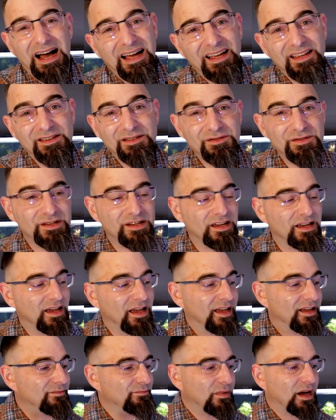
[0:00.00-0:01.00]
I use it
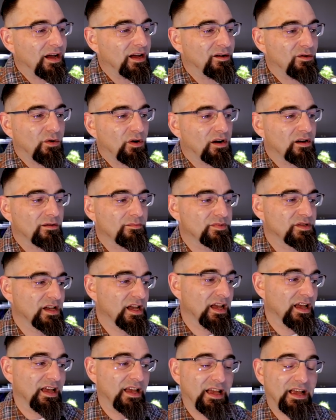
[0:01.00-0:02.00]
in my aquariums,
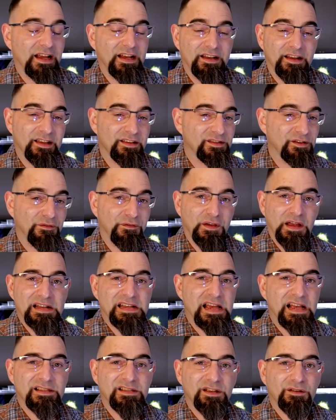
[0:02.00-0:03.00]
and it's a
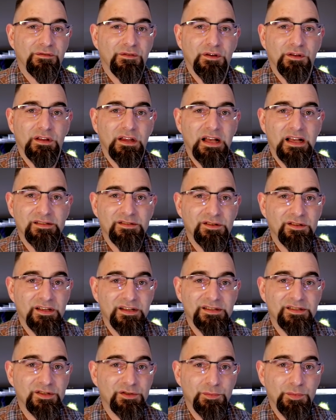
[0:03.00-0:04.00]
fantastic fertilizer that
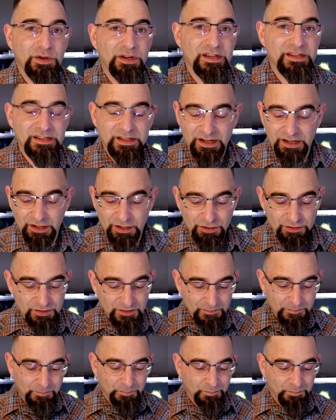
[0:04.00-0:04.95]
is super easy to use.